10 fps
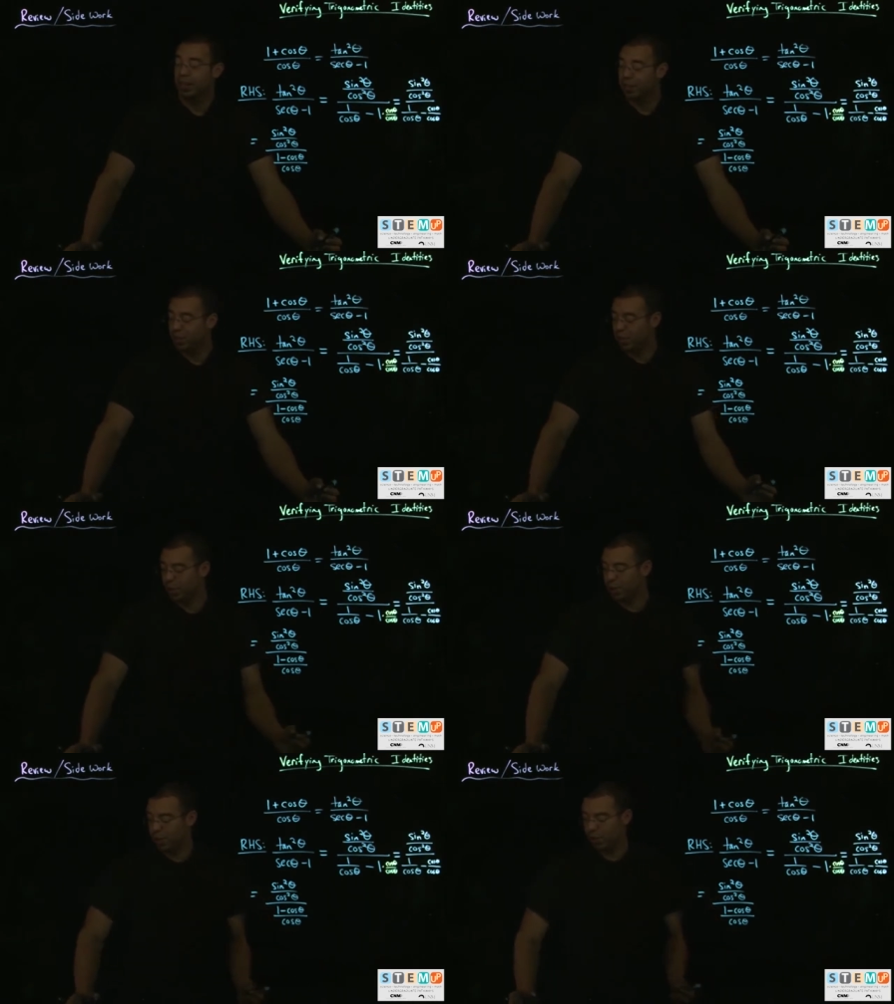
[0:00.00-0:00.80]
let's do a
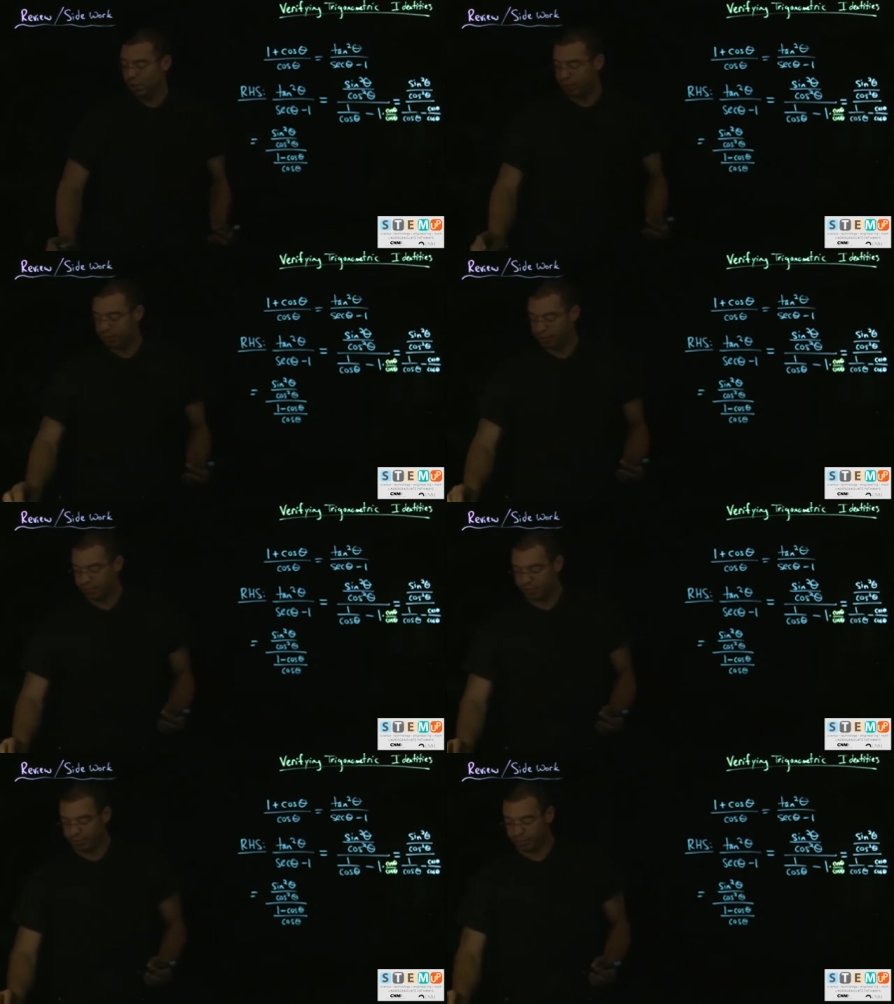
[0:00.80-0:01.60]
little
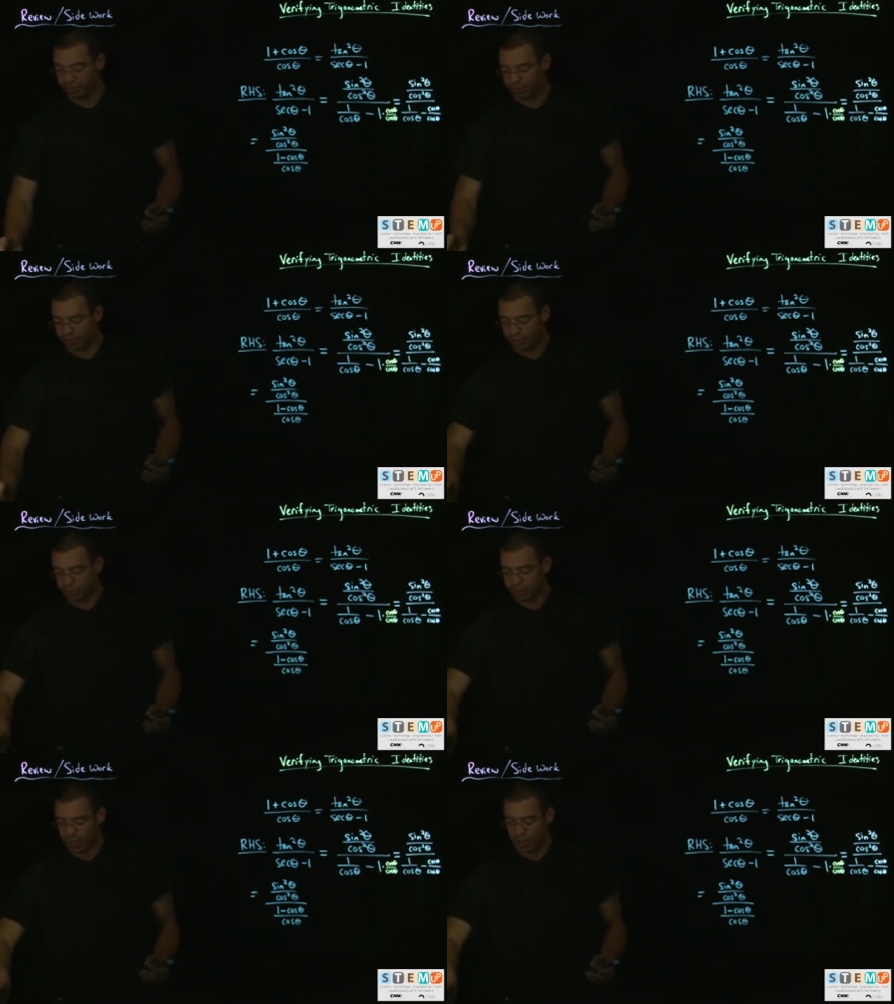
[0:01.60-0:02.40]

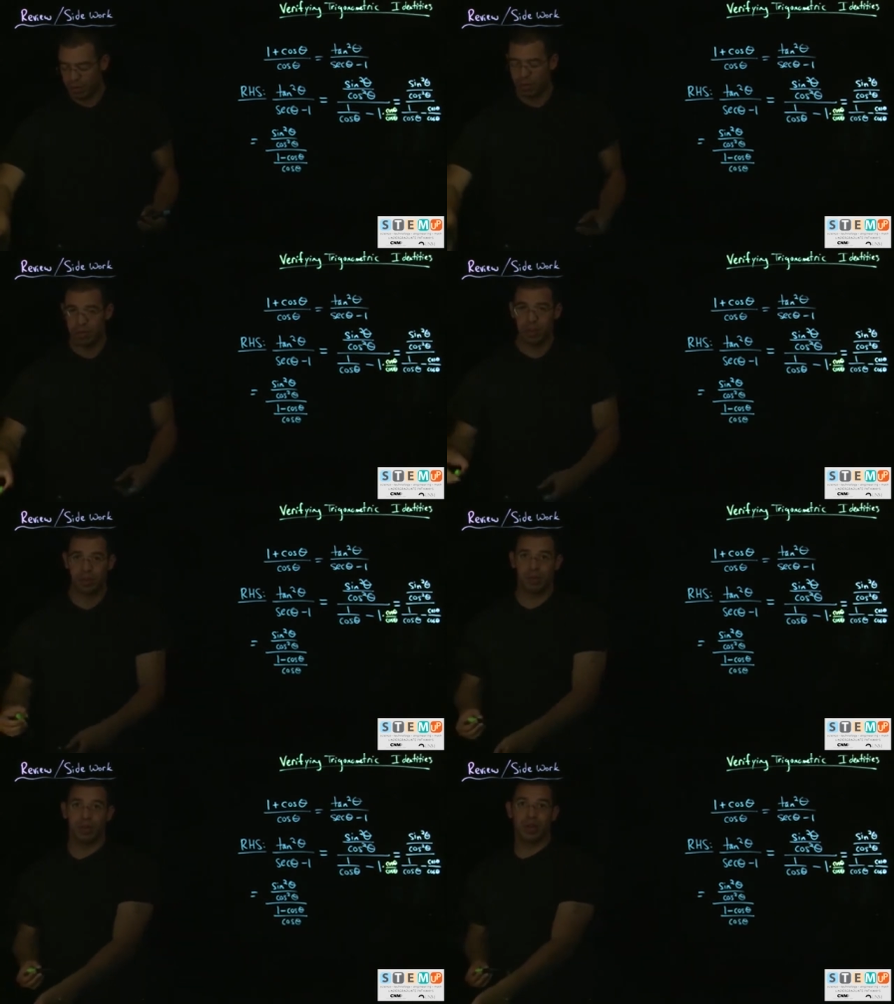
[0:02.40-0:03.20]

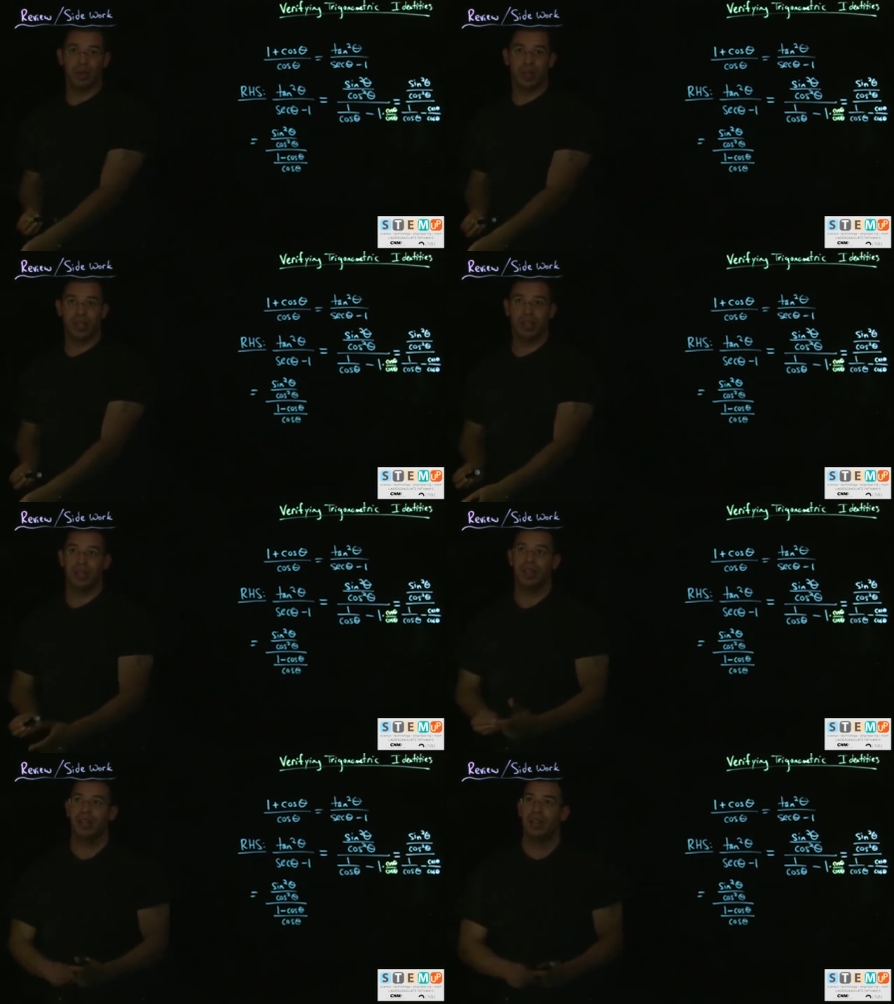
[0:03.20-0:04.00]
review really quickly.